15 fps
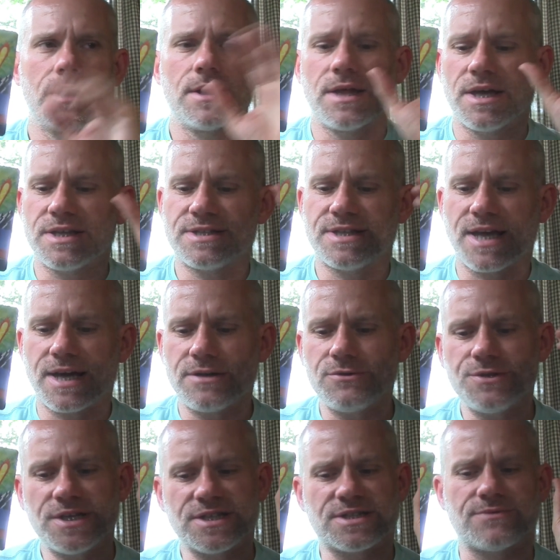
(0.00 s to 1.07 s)
It, the
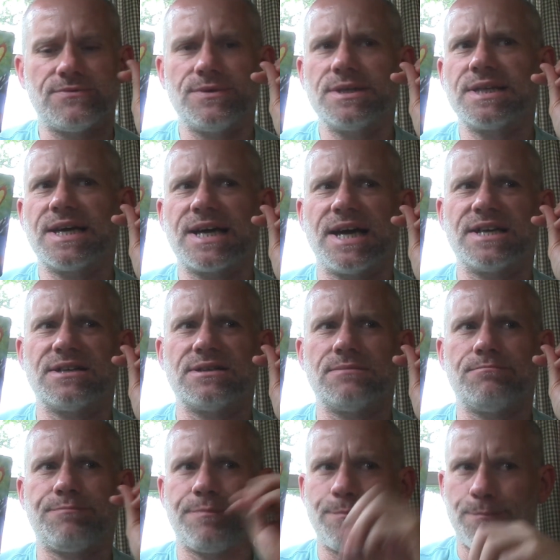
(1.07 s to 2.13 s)
energy gets really kind
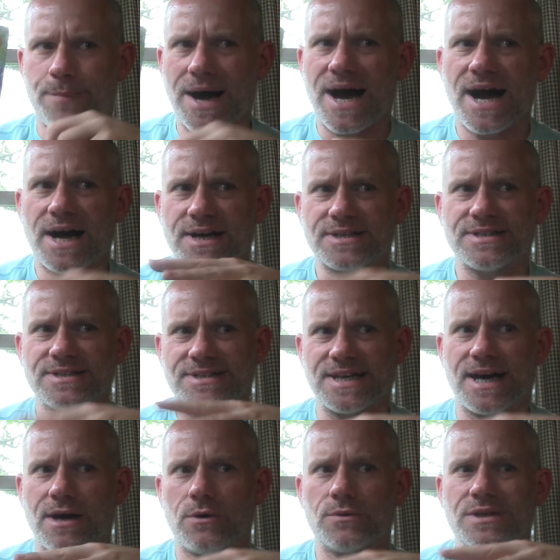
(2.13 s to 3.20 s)
of bogged
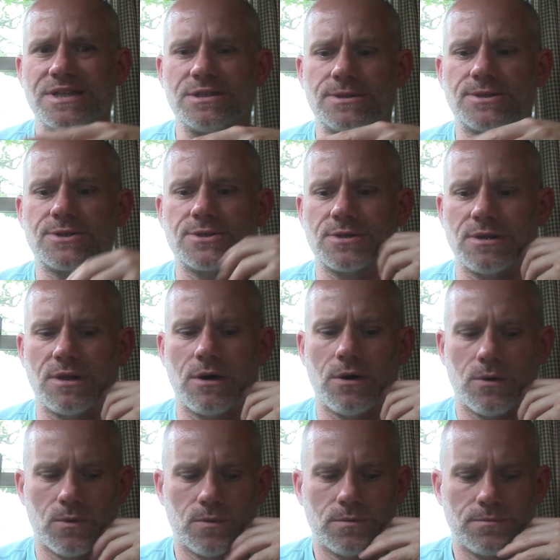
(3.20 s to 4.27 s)
down and slow.